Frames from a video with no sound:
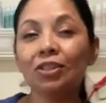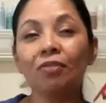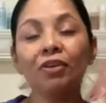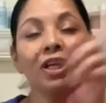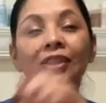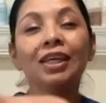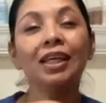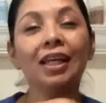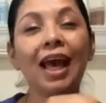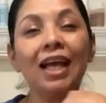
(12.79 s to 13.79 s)
So don't forget
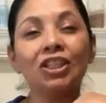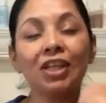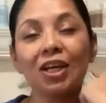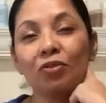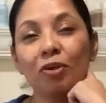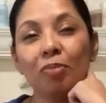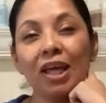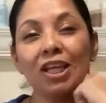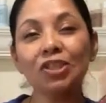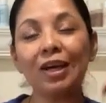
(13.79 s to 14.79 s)
to hit hashtag
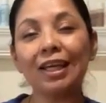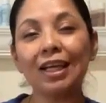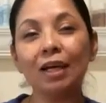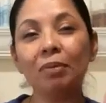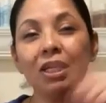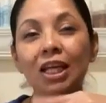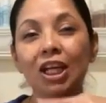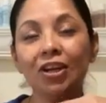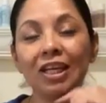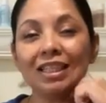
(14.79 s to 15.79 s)
replay so I can come in
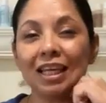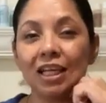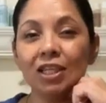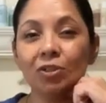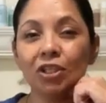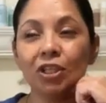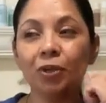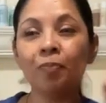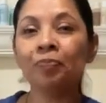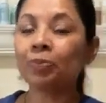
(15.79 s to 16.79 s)
here and say hello to
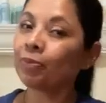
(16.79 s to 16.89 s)
you.